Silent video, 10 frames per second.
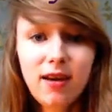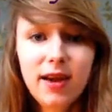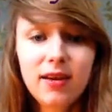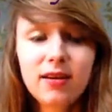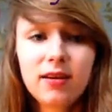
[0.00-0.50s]

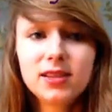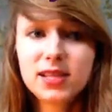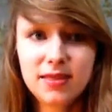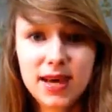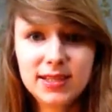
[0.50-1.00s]
like
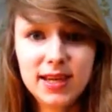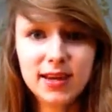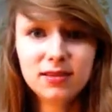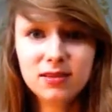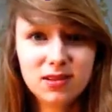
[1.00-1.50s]

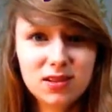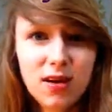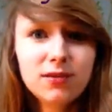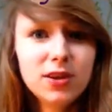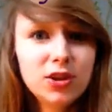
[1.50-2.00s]
synthetics and
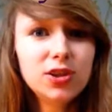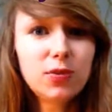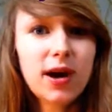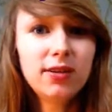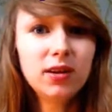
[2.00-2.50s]
stuff, so just
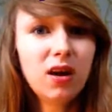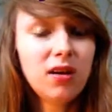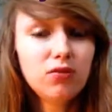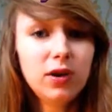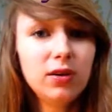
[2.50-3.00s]
wearing
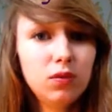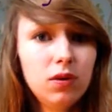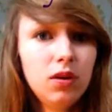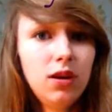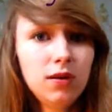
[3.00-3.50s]
like real
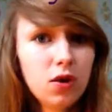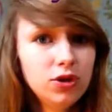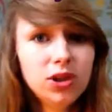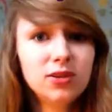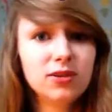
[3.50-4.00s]
wool and
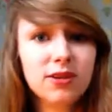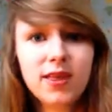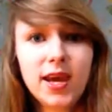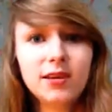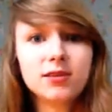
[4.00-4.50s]
cottons and
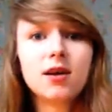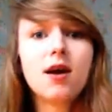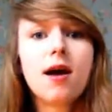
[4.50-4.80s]
things.